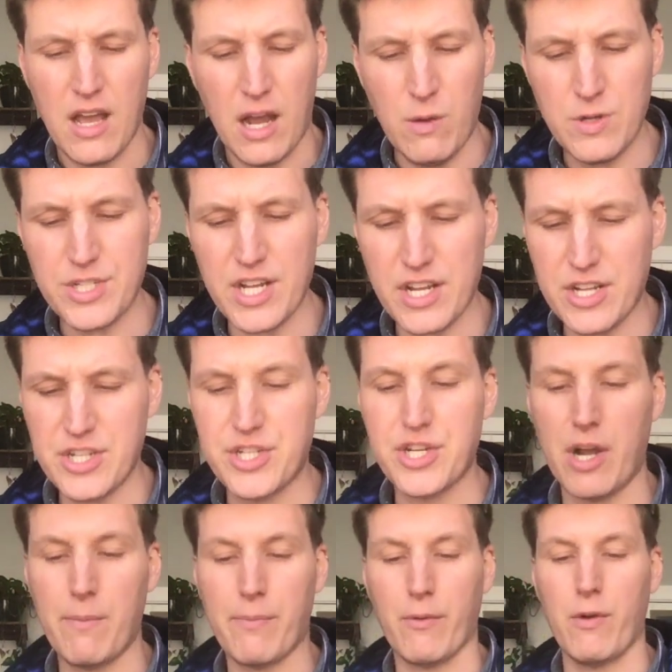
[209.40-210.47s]
I wish I could
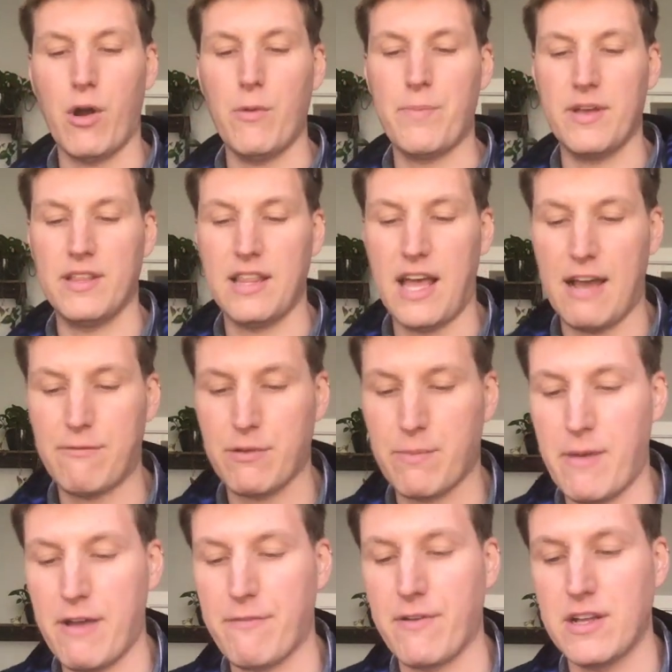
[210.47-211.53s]
jump rope and laugh with
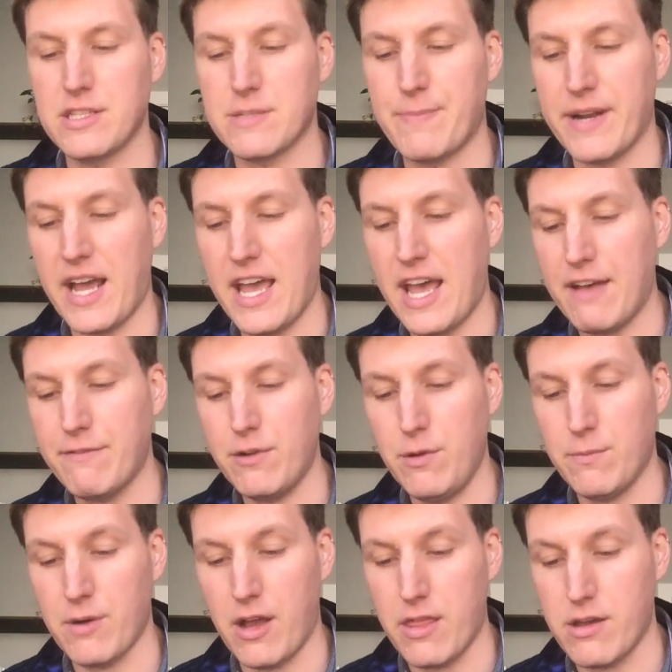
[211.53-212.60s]
my friends, but I have no
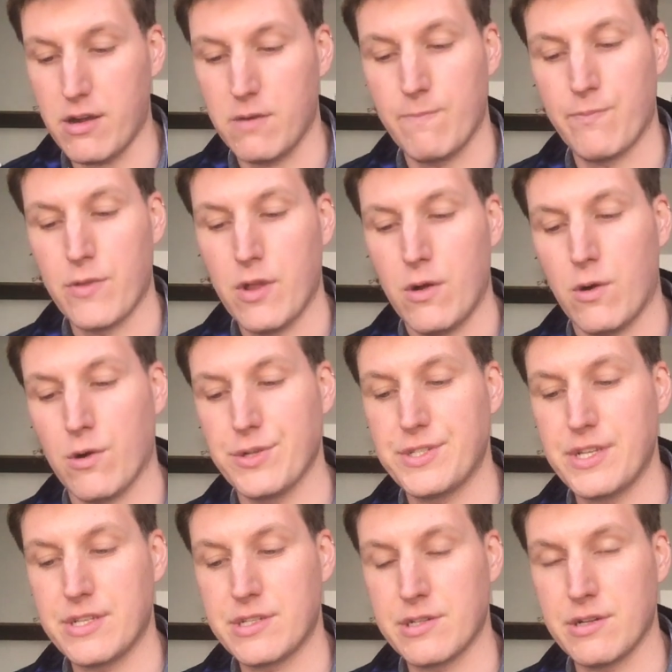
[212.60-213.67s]
brother or
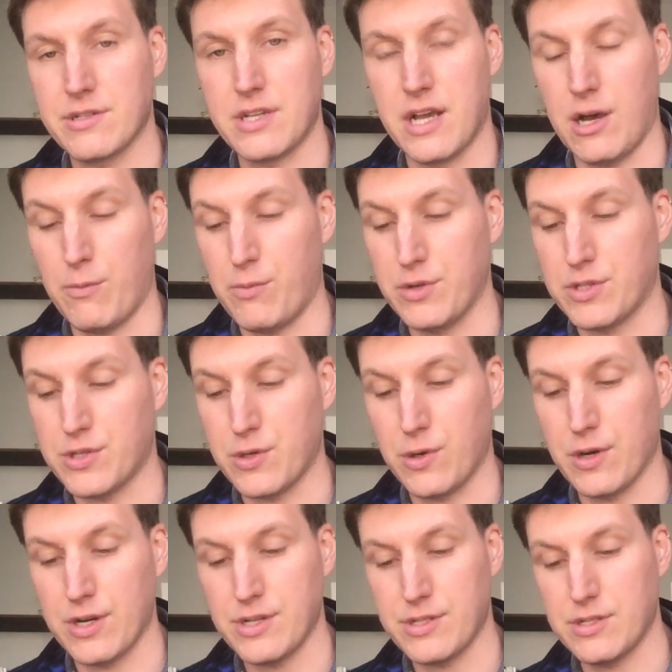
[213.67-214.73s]
sister to help with
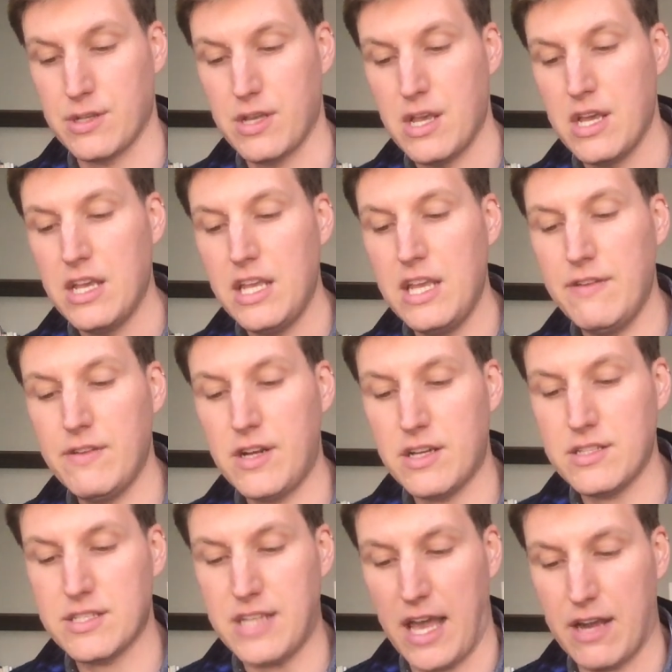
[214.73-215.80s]
chores. Even
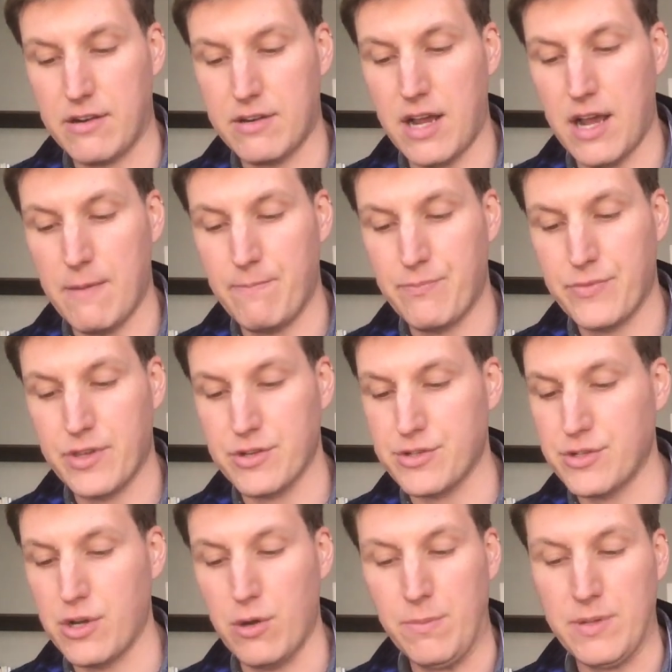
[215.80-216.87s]
on Saturday,
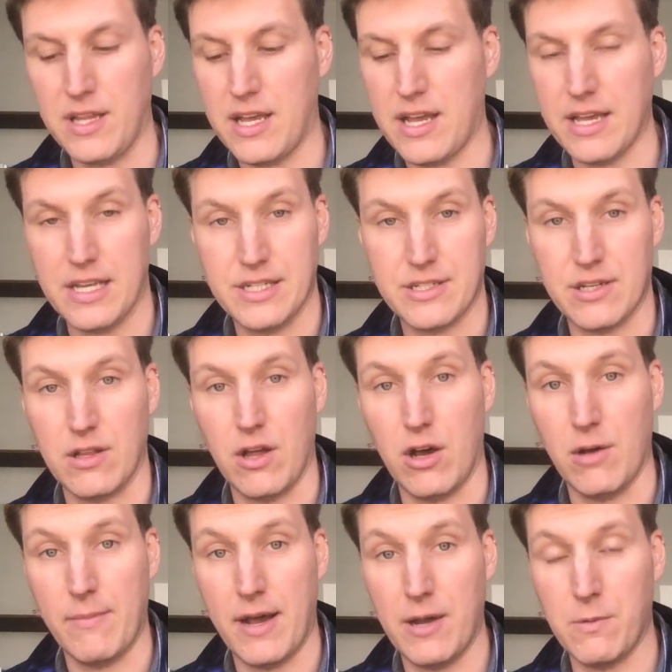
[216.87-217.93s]
there's no play until
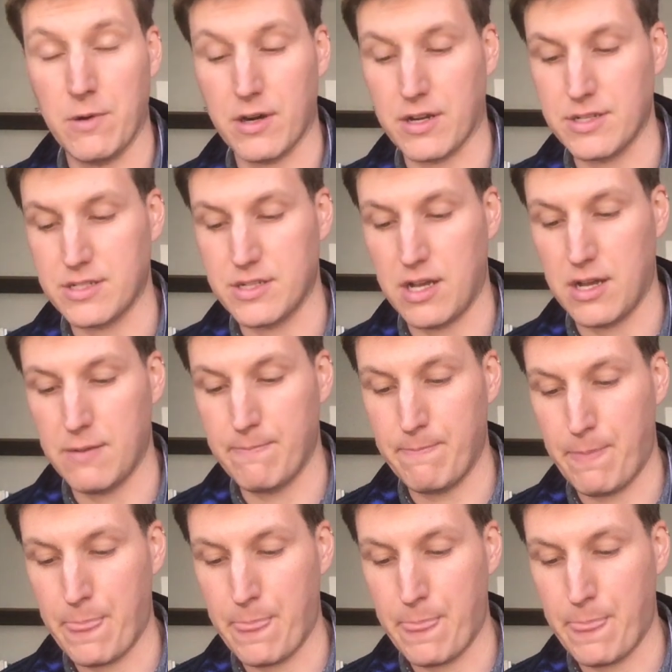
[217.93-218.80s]
all my work is done.